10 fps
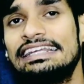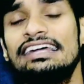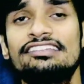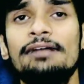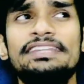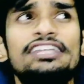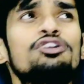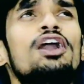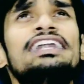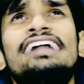Something
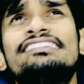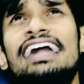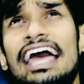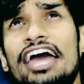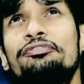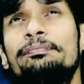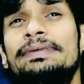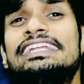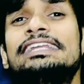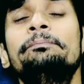called as
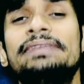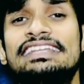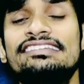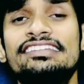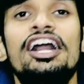FBD means